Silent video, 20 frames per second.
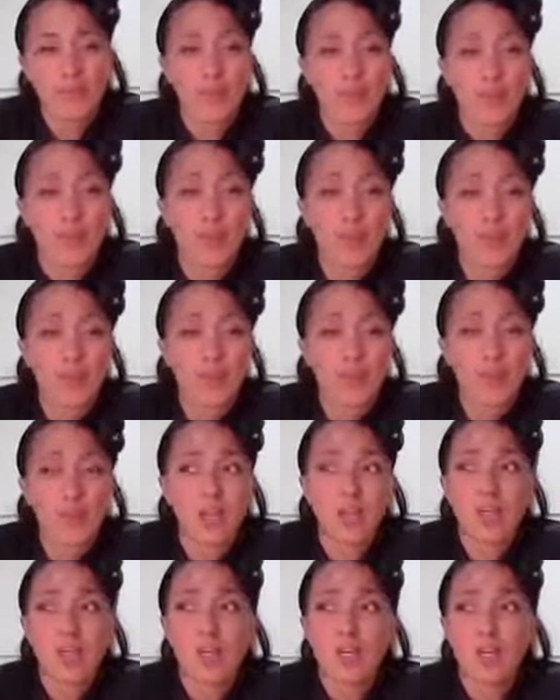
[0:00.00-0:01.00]
is really
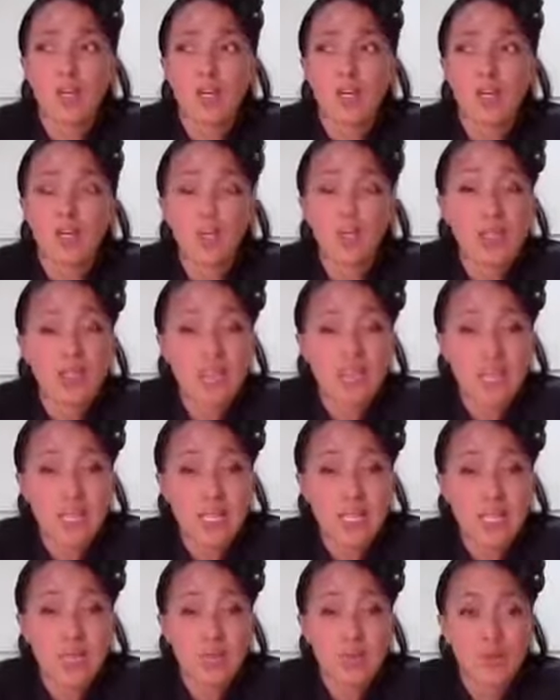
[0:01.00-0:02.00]
earthy, green
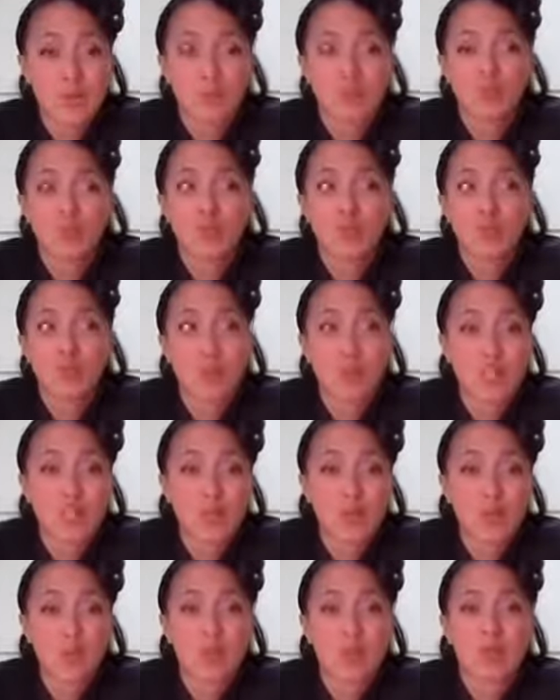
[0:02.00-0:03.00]
tea, which is
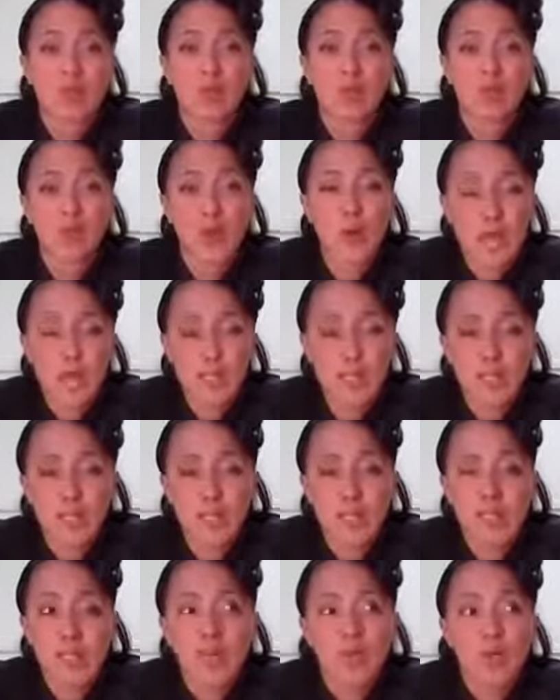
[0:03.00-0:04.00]
really, really
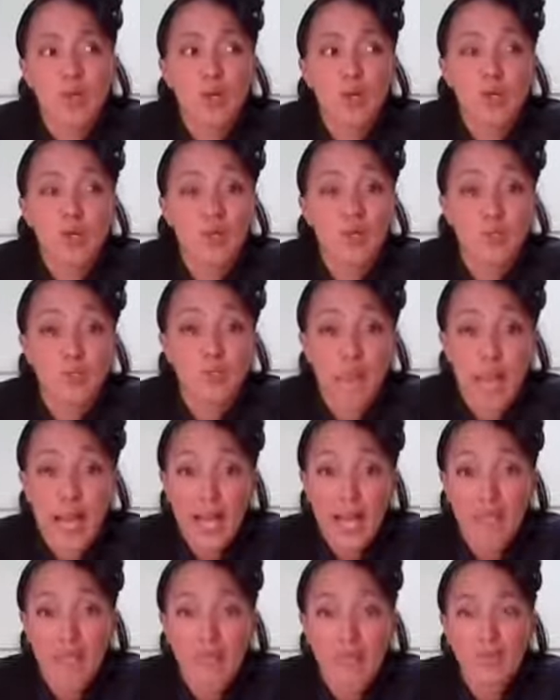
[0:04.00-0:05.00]
grassy. You have
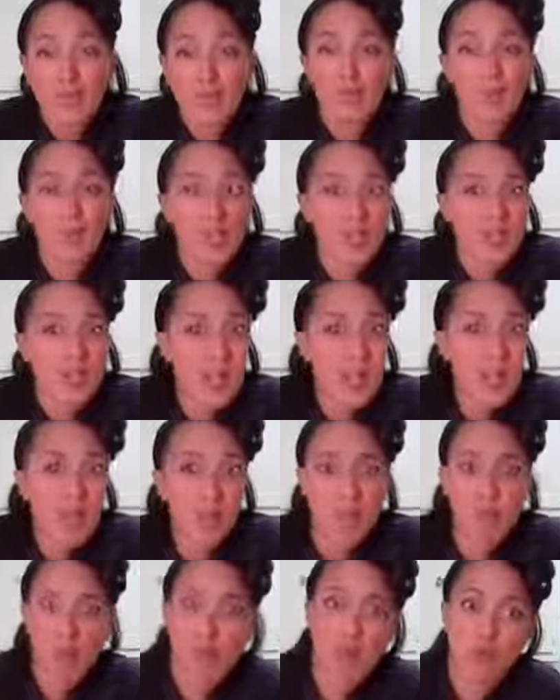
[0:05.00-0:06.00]
black tea, which can
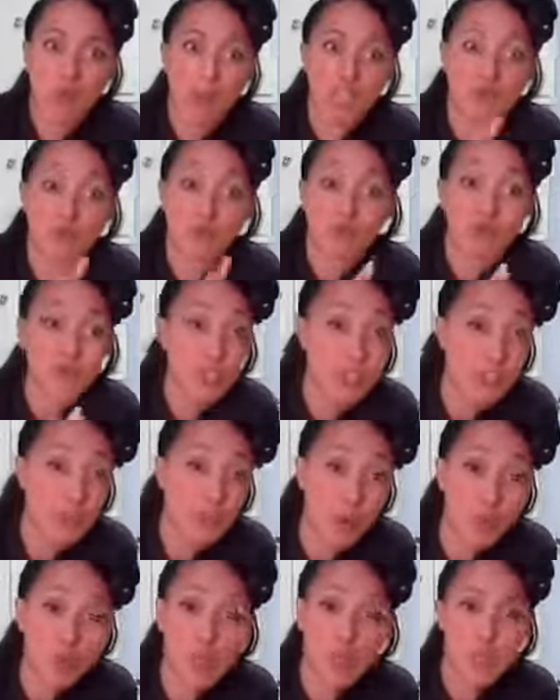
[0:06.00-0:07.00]
range from
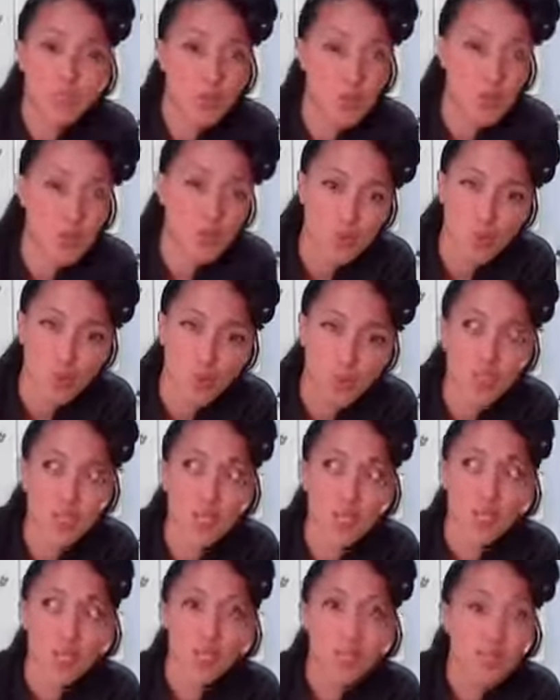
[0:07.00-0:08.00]
smoky to
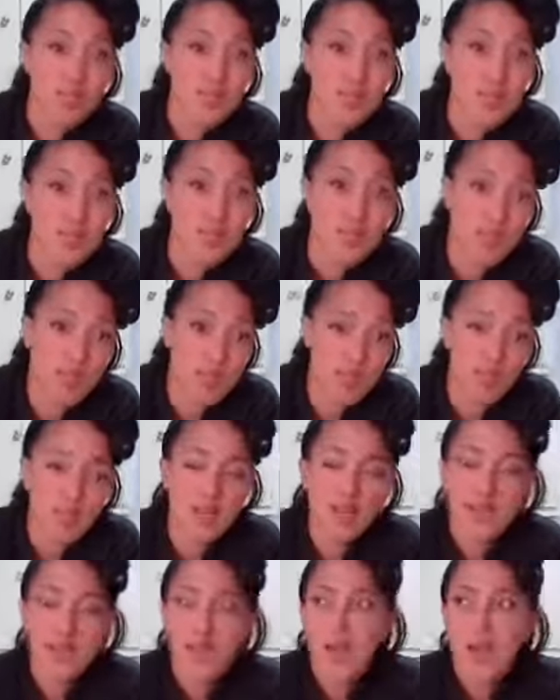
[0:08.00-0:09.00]
woody to
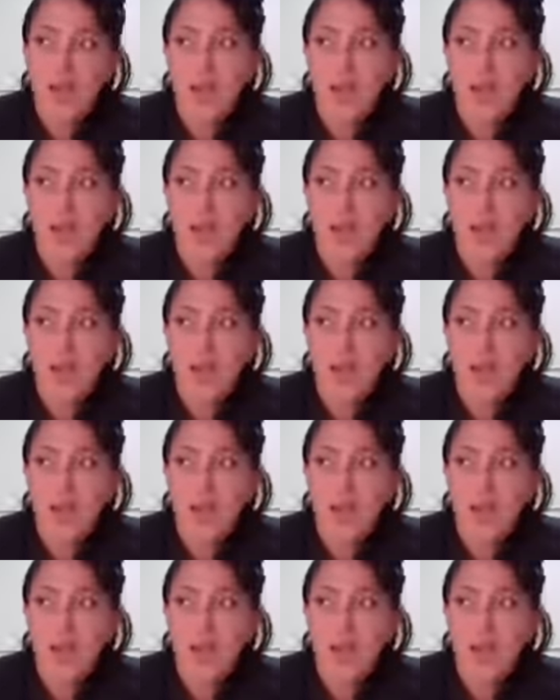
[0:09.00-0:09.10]
nutty.